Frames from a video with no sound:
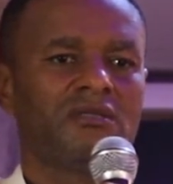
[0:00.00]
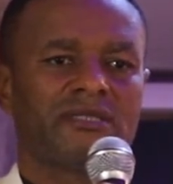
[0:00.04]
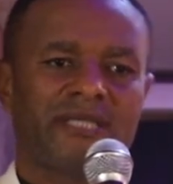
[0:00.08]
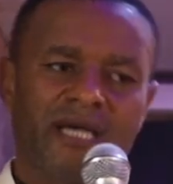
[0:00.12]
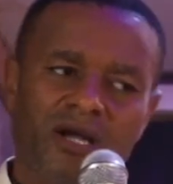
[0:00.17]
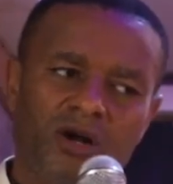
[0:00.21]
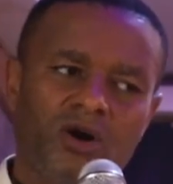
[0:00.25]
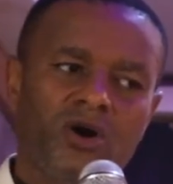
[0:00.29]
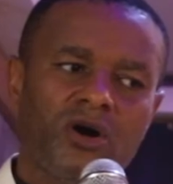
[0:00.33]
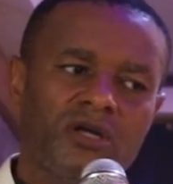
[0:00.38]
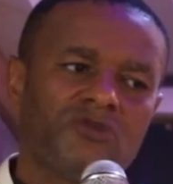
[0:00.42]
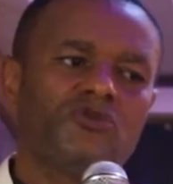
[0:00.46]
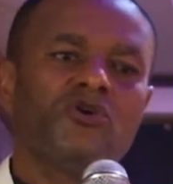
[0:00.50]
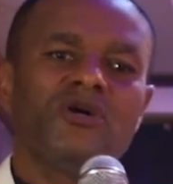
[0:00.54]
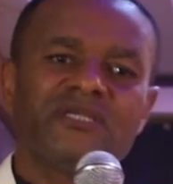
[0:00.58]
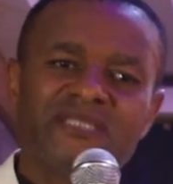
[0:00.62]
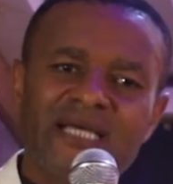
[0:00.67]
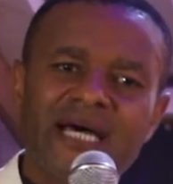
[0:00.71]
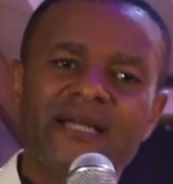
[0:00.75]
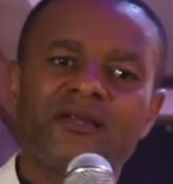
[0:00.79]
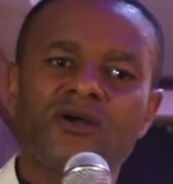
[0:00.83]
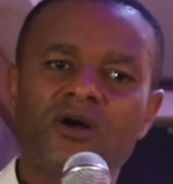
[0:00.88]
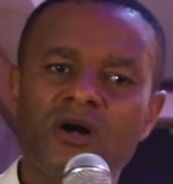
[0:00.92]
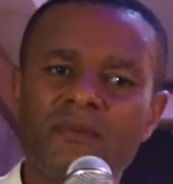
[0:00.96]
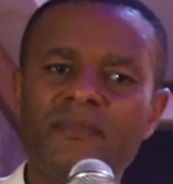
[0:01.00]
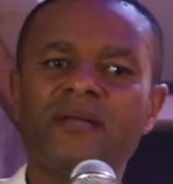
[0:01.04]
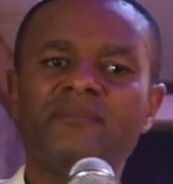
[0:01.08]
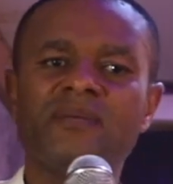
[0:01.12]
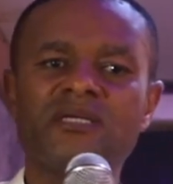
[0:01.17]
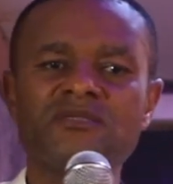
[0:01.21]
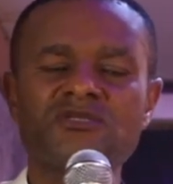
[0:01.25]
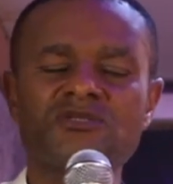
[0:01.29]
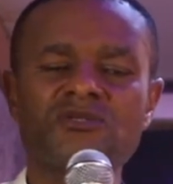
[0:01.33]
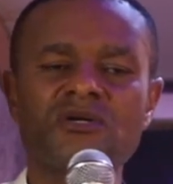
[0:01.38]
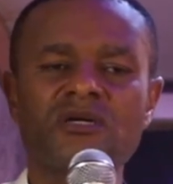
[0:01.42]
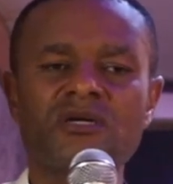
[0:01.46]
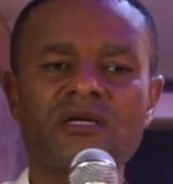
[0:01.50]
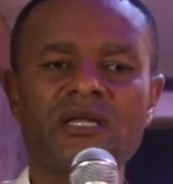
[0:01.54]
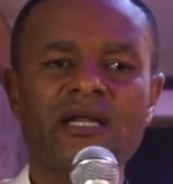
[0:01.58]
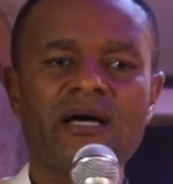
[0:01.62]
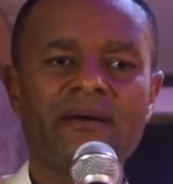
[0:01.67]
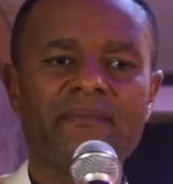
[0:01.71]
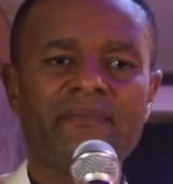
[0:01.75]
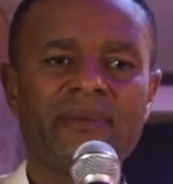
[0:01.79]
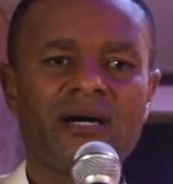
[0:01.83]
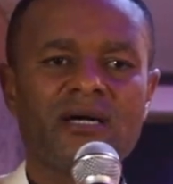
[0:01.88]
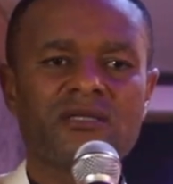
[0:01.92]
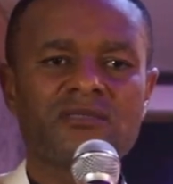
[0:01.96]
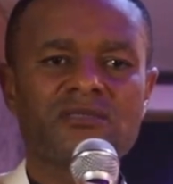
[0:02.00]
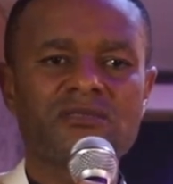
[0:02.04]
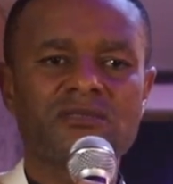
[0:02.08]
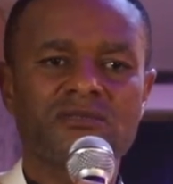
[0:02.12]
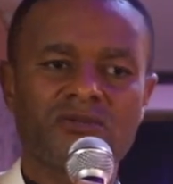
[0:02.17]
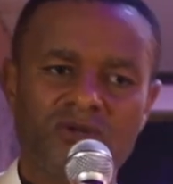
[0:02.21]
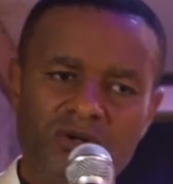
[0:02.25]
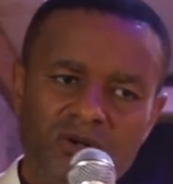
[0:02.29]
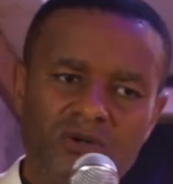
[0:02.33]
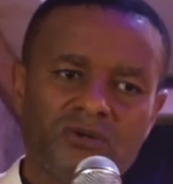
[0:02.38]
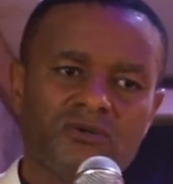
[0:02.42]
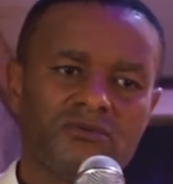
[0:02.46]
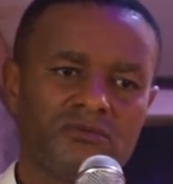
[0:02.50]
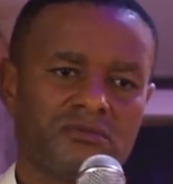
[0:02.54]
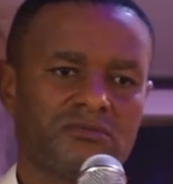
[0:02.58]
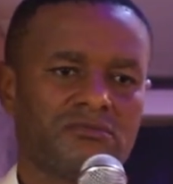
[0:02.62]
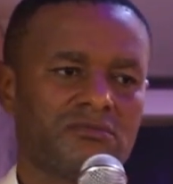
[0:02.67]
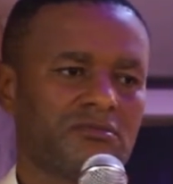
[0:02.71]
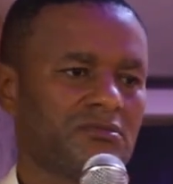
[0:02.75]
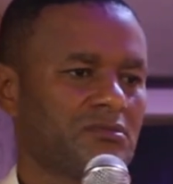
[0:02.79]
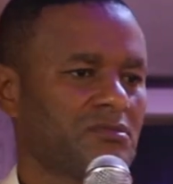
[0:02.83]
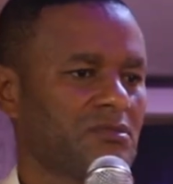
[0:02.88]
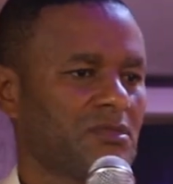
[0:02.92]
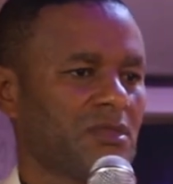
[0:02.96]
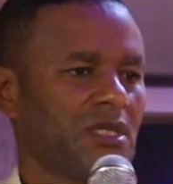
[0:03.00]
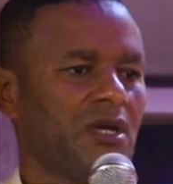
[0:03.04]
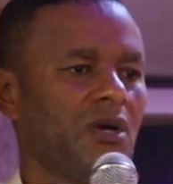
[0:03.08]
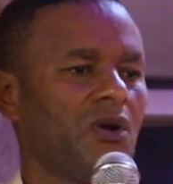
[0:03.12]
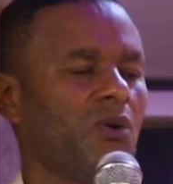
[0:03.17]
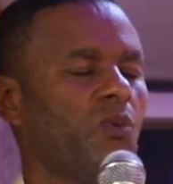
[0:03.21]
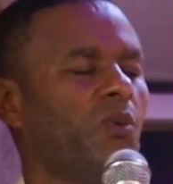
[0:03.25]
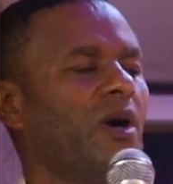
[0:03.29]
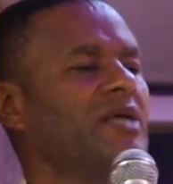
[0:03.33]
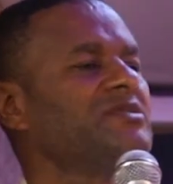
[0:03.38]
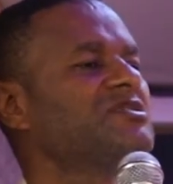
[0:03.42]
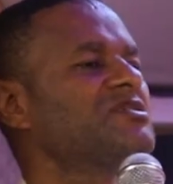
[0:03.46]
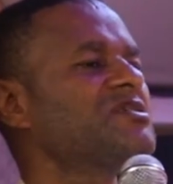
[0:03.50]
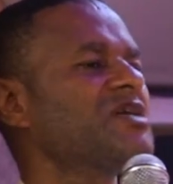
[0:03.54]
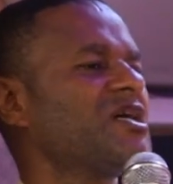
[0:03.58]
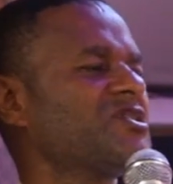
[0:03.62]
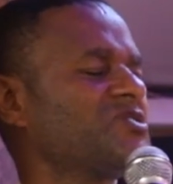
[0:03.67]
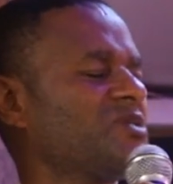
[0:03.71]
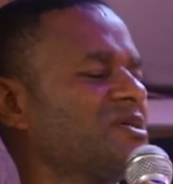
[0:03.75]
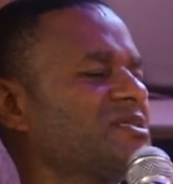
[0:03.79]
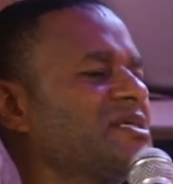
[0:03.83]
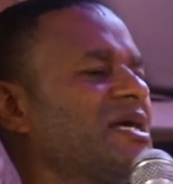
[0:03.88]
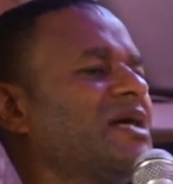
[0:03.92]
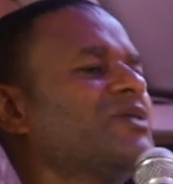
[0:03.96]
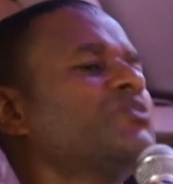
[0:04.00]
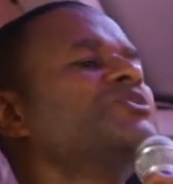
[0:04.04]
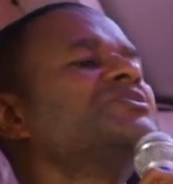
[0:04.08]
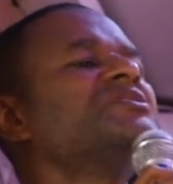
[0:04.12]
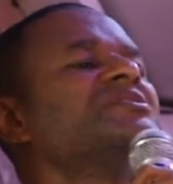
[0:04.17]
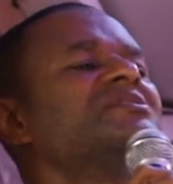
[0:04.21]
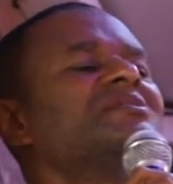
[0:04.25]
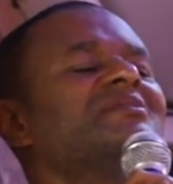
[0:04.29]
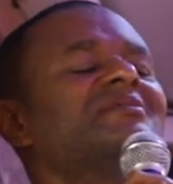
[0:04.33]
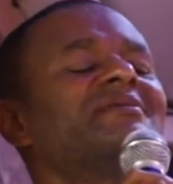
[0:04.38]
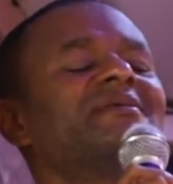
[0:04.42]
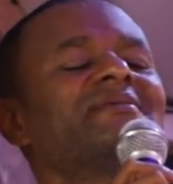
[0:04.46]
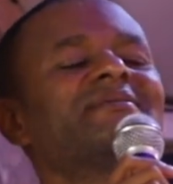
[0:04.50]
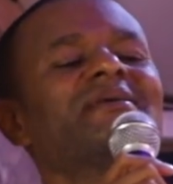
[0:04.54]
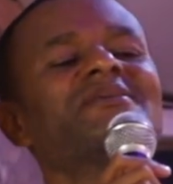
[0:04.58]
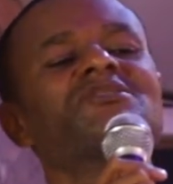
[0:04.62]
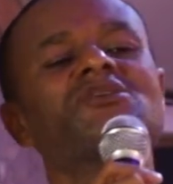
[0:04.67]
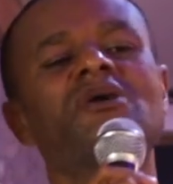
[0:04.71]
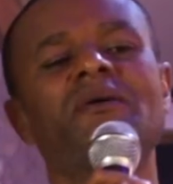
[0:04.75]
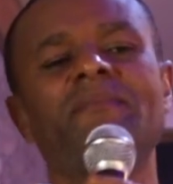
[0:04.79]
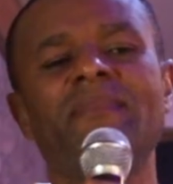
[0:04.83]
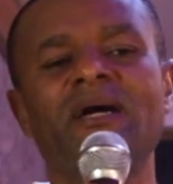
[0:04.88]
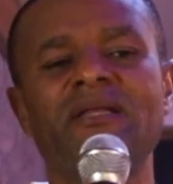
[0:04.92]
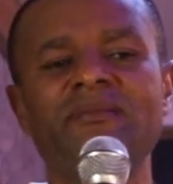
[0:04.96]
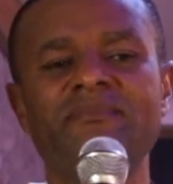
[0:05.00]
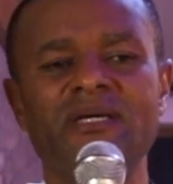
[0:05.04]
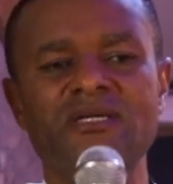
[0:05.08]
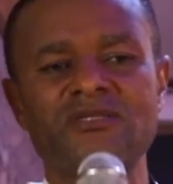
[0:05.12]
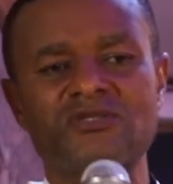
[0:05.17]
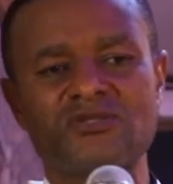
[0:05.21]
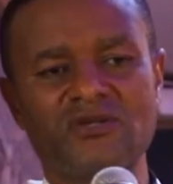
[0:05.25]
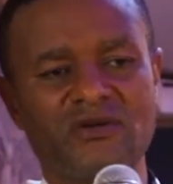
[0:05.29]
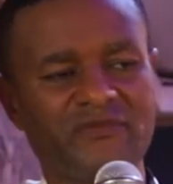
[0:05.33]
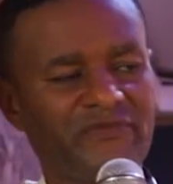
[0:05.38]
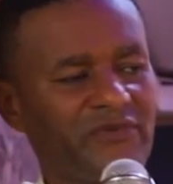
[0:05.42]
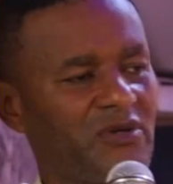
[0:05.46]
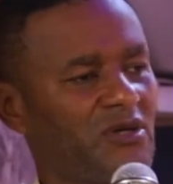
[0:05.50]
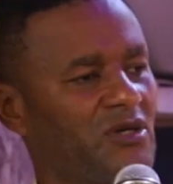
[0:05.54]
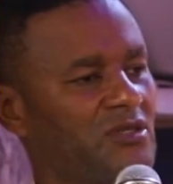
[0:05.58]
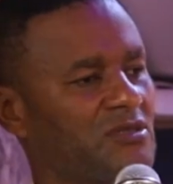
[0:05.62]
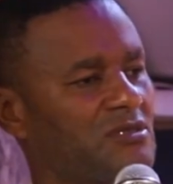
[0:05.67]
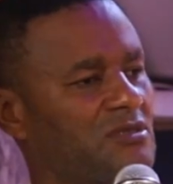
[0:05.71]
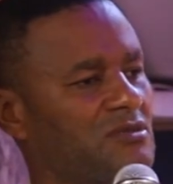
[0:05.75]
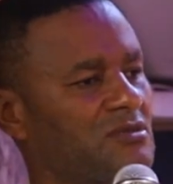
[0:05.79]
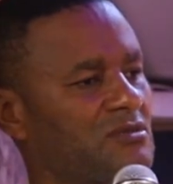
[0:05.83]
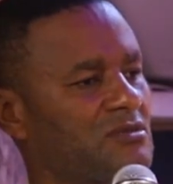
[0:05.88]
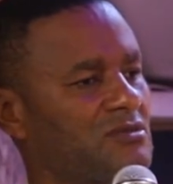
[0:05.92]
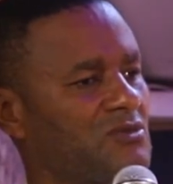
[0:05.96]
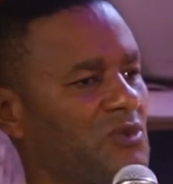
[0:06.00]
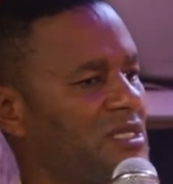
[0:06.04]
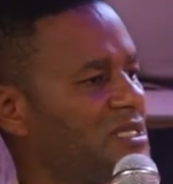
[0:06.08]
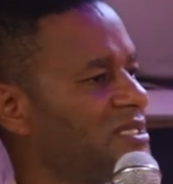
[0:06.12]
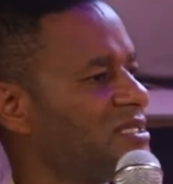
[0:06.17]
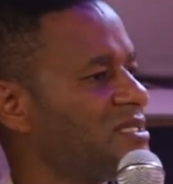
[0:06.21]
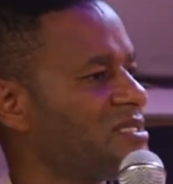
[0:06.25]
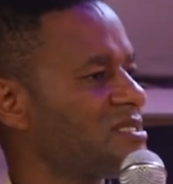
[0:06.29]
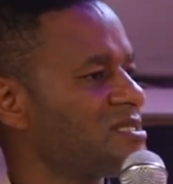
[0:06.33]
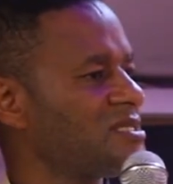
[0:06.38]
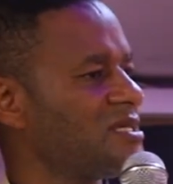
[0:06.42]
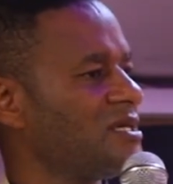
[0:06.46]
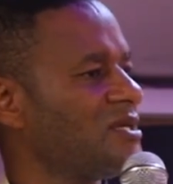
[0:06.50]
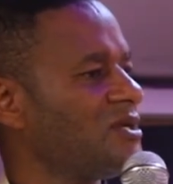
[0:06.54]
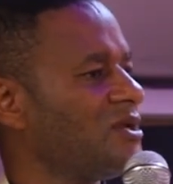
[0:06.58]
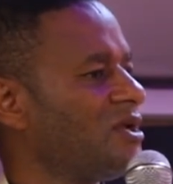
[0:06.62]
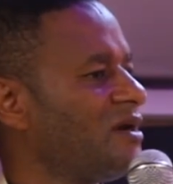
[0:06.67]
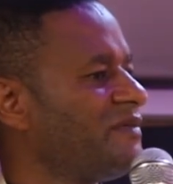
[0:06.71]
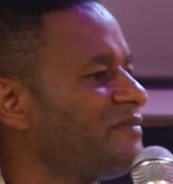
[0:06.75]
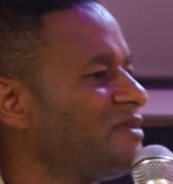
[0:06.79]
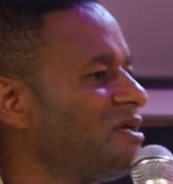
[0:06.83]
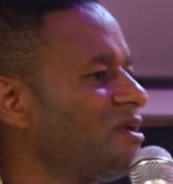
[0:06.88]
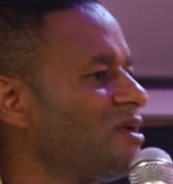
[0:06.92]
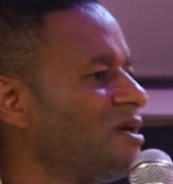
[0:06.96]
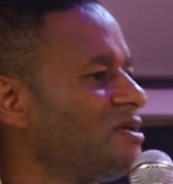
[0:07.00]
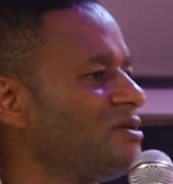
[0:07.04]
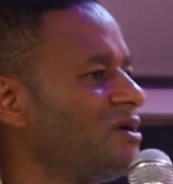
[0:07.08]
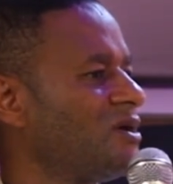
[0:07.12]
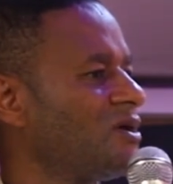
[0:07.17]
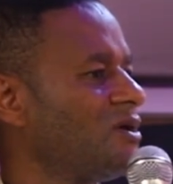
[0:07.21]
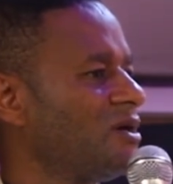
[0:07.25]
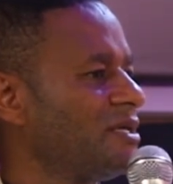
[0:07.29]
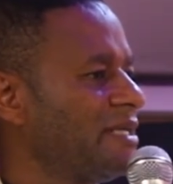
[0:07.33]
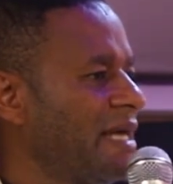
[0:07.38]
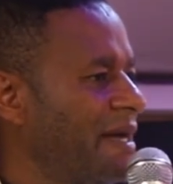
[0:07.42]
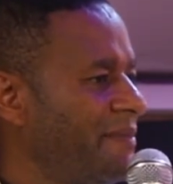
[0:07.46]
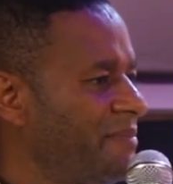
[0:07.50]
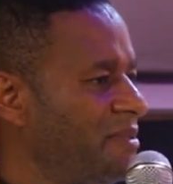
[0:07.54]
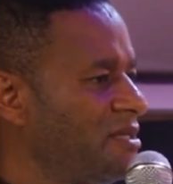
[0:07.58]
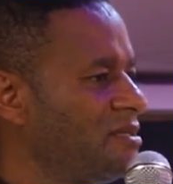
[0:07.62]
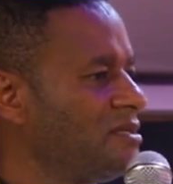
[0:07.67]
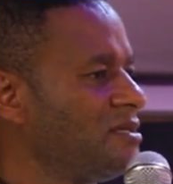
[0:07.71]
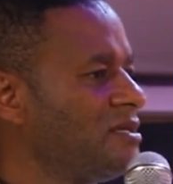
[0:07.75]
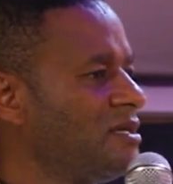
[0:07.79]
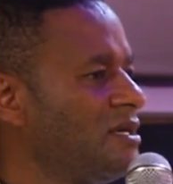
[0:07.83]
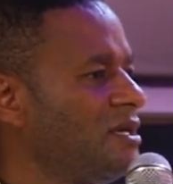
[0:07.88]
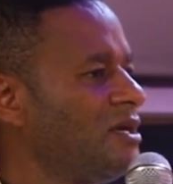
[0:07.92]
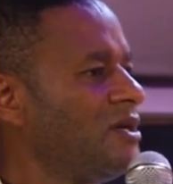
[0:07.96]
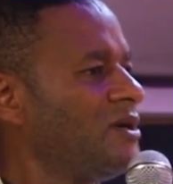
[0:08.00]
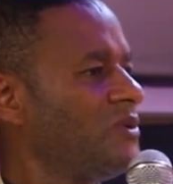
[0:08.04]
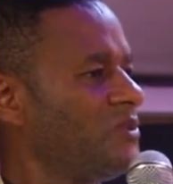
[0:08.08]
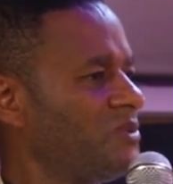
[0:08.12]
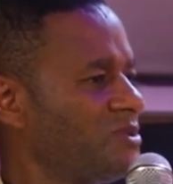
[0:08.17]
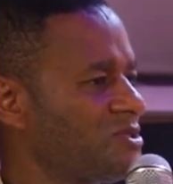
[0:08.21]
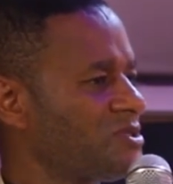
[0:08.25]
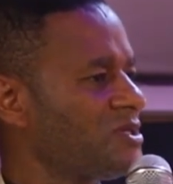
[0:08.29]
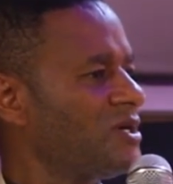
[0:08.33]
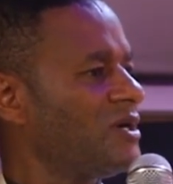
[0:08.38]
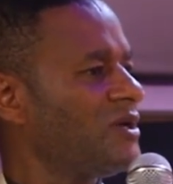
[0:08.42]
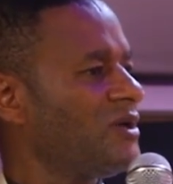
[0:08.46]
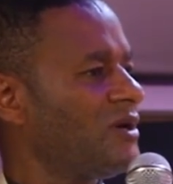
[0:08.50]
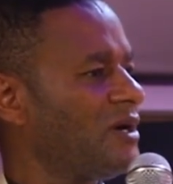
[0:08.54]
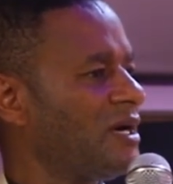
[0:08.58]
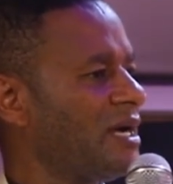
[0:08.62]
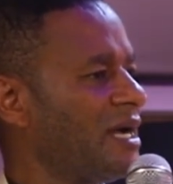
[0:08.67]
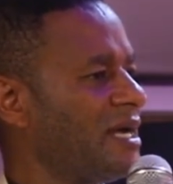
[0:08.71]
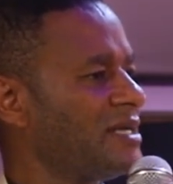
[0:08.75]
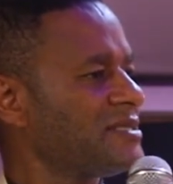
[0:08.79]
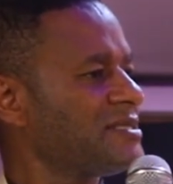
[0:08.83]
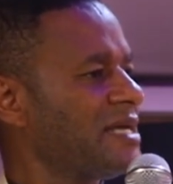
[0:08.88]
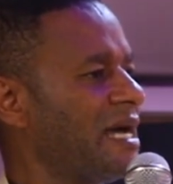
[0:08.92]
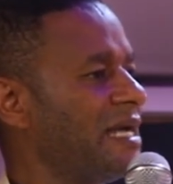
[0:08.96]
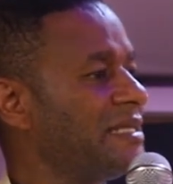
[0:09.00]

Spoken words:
Take all, those are the commandments he's talking about. Go. When Jesus was asked, which is the greatest commandment of God? What did he say? Love the Lord your God, Abby, with all your heart.